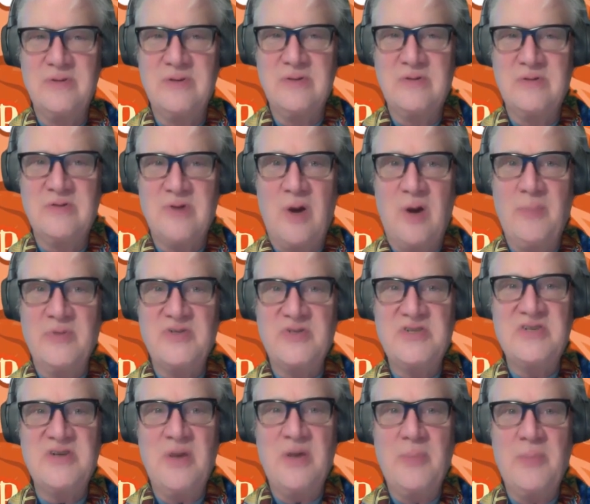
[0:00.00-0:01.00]
almost
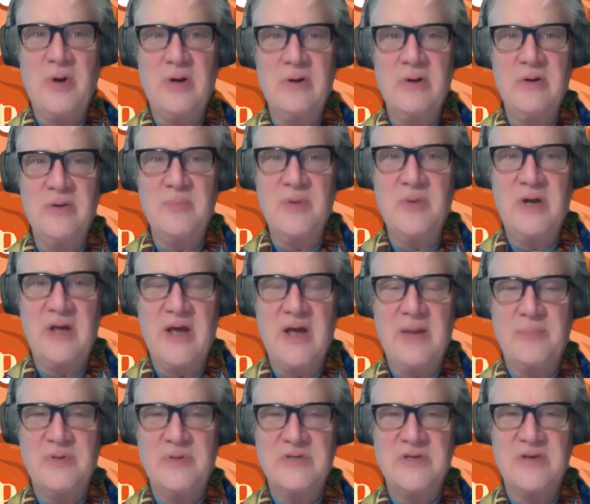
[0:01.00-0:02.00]
summer in
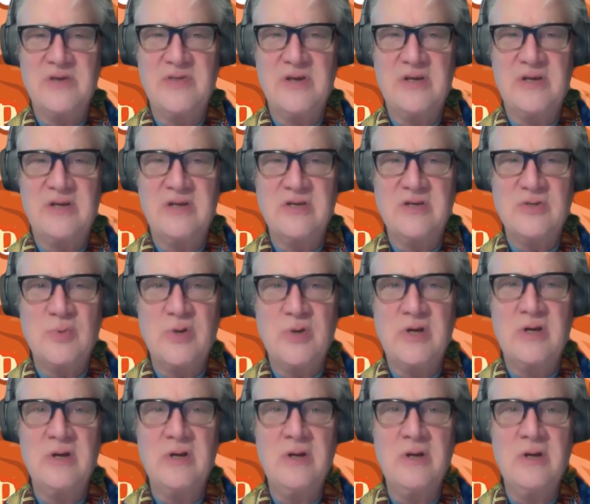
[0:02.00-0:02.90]
Minneapolis, I think, this week.